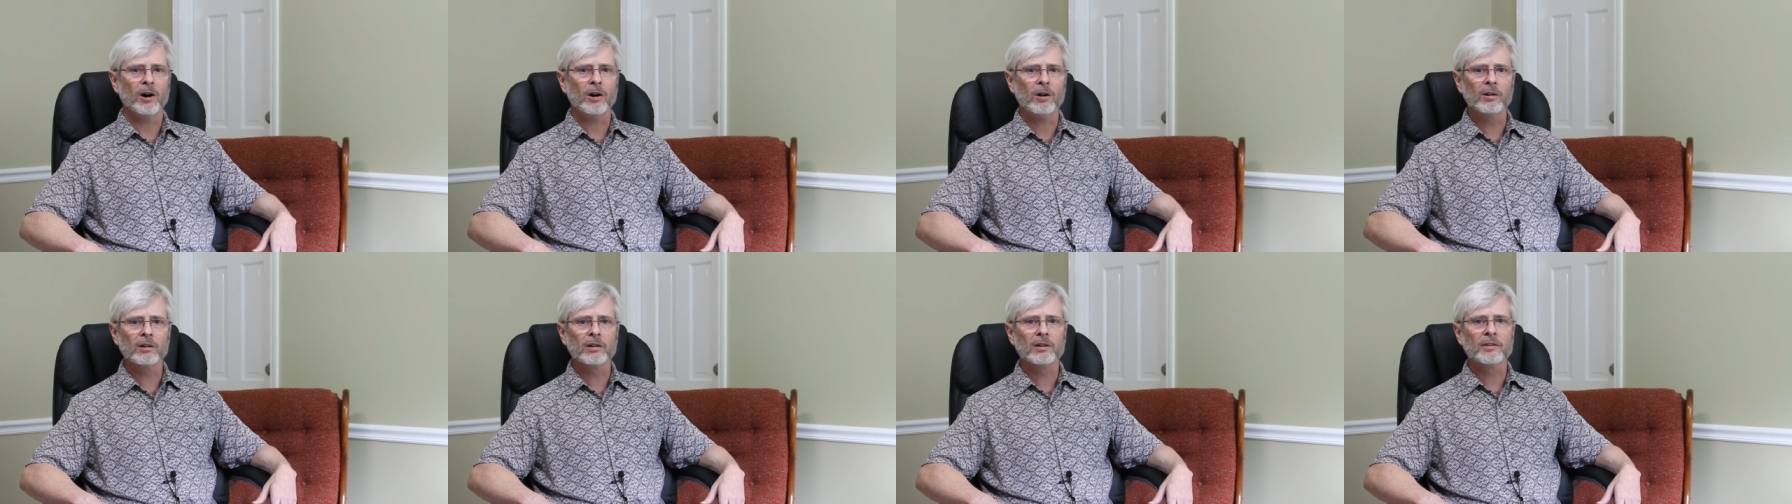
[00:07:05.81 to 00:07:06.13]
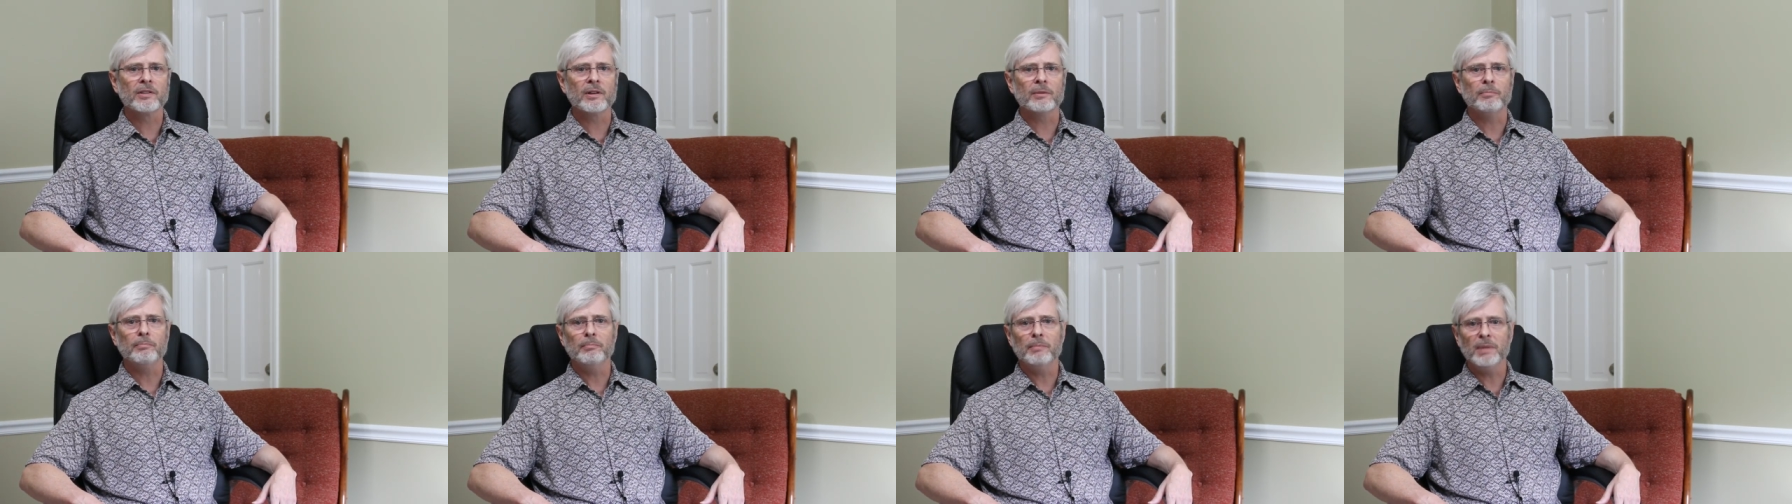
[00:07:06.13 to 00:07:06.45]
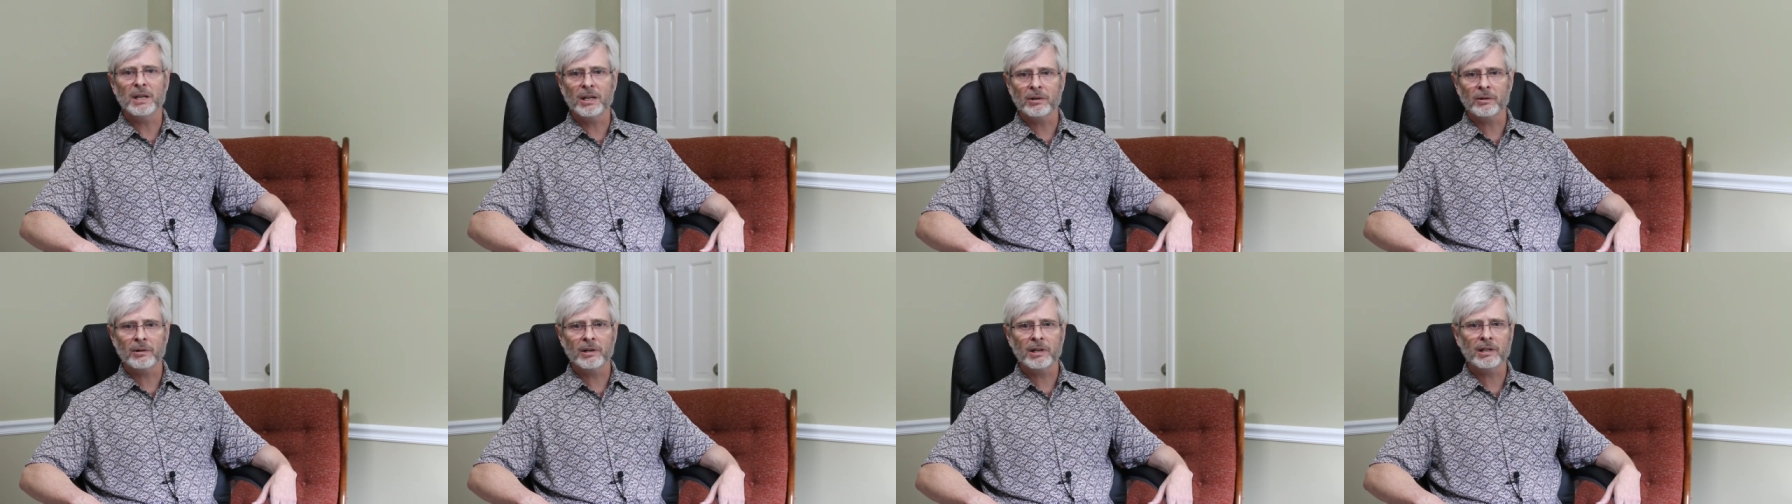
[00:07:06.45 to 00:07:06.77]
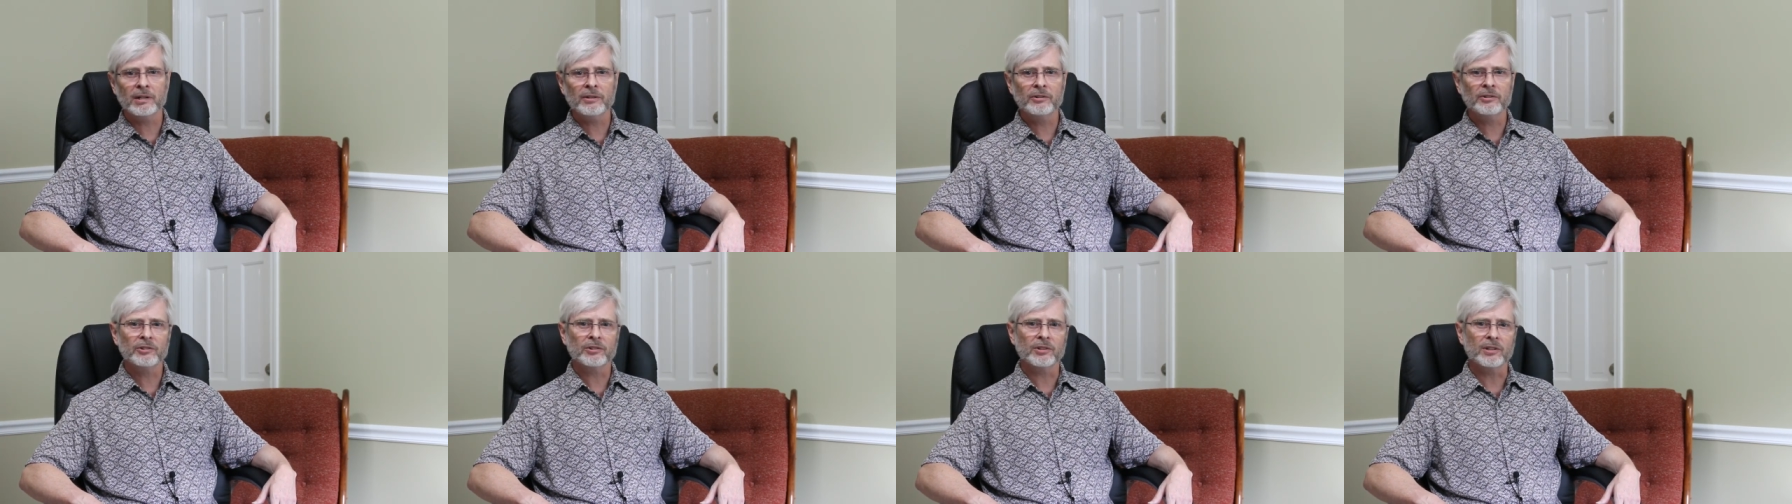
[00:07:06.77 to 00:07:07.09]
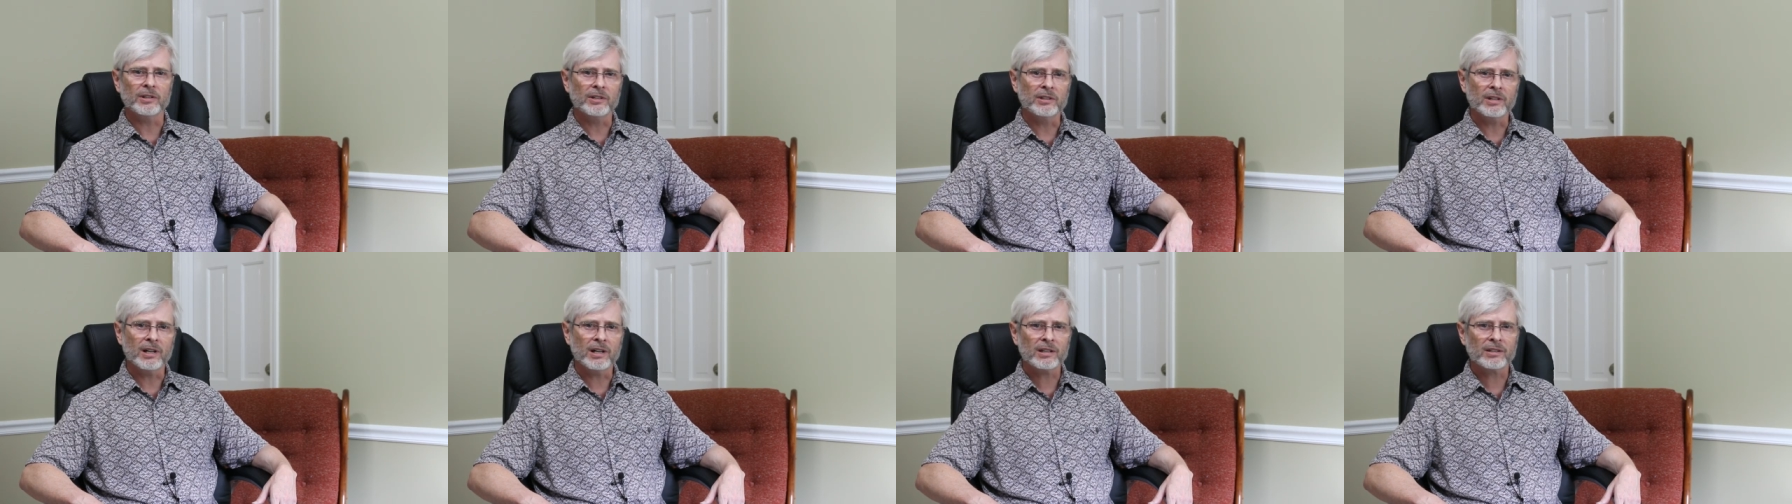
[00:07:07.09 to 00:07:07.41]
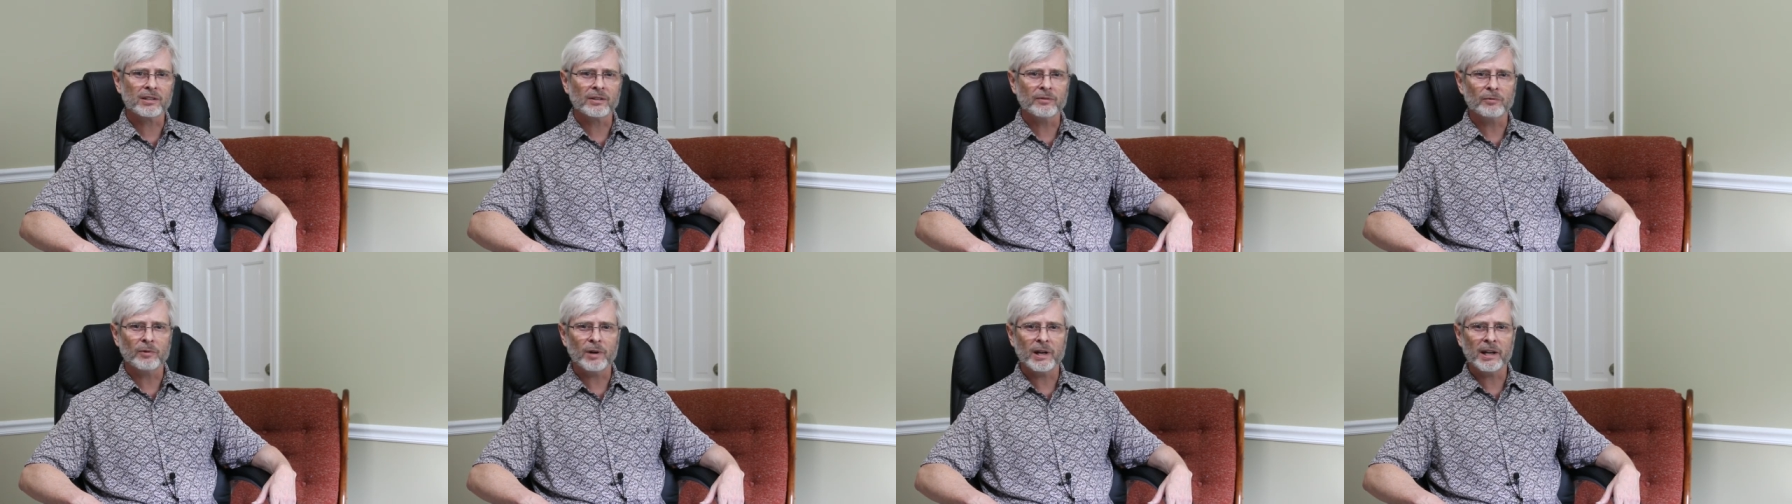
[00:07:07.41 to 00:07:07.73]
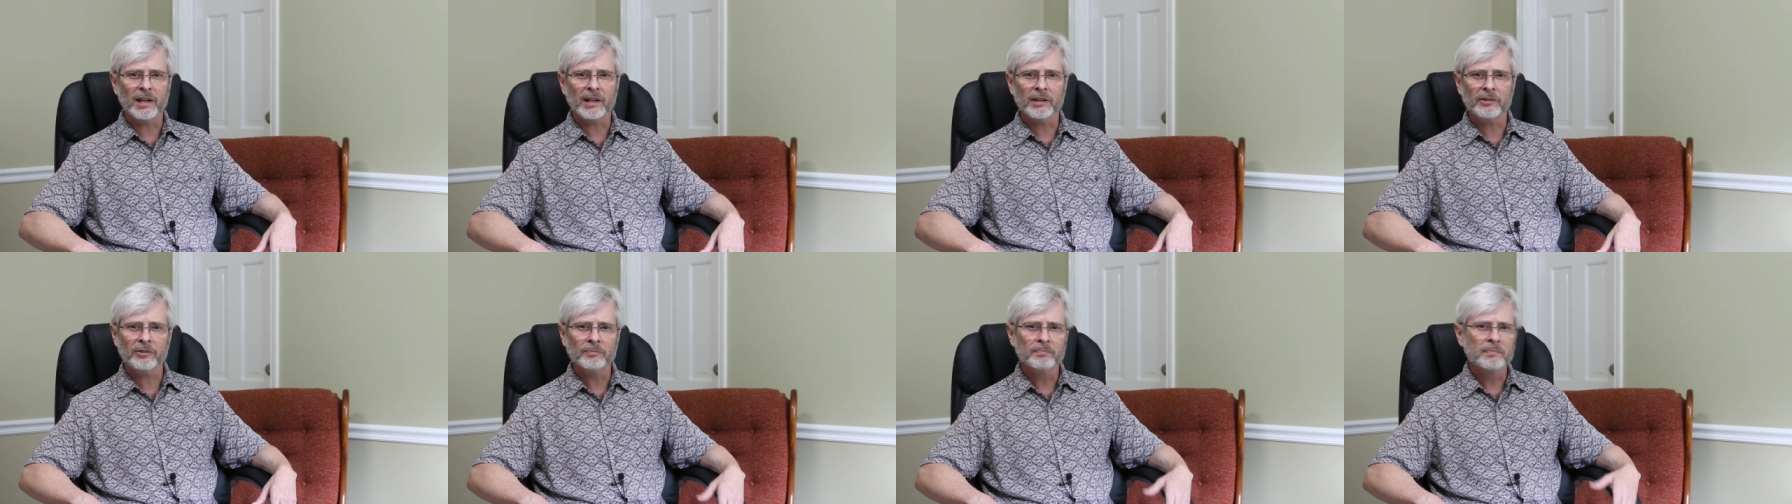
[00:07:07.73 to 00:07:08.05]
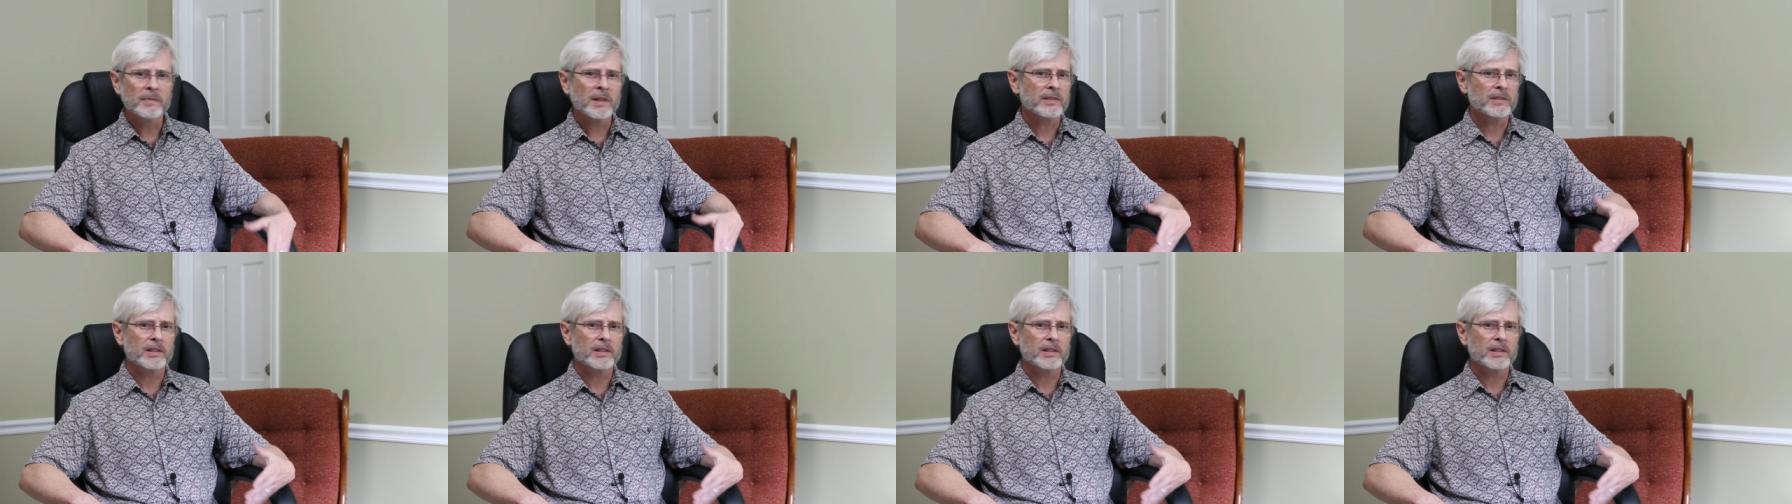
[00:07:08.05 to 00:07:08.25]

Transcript: all of the myriad seductive ways